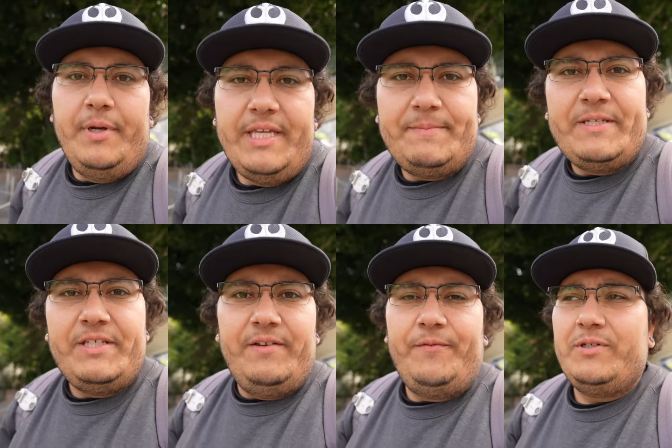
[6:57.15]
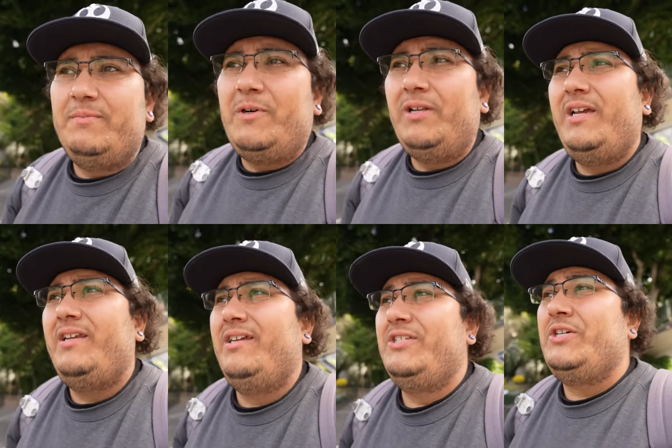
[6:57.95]
But that's basically it for Tomorrowland.
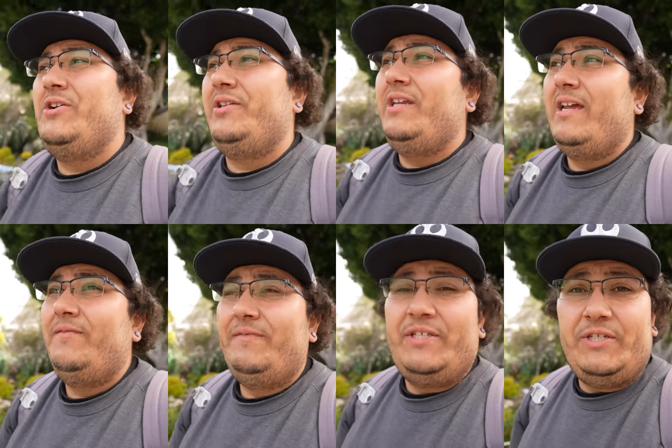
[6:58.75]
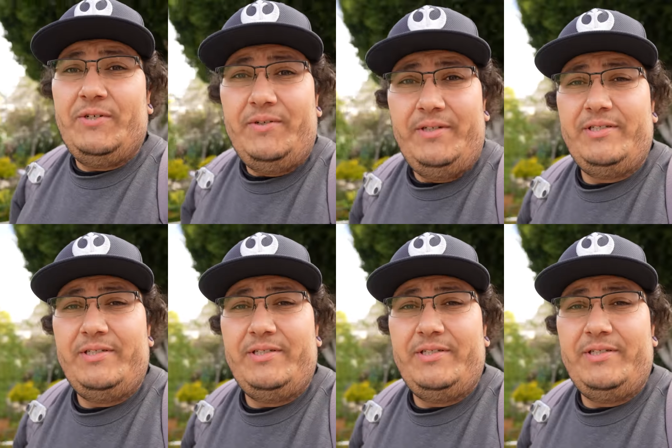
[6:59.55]
It is currently nine fifty-two,